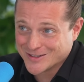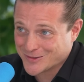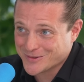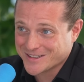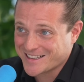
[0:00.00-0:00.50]
It's
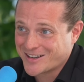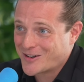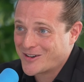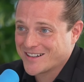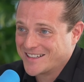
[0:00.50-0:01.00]
really
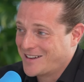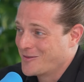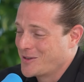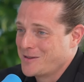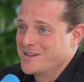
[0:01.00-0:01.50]
hard, and I have
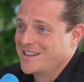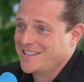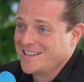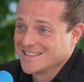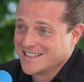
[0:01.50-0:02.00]
really bad
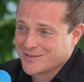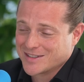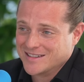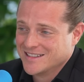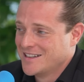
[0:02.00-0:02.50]
days, and I have
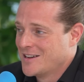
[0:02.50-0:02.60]
to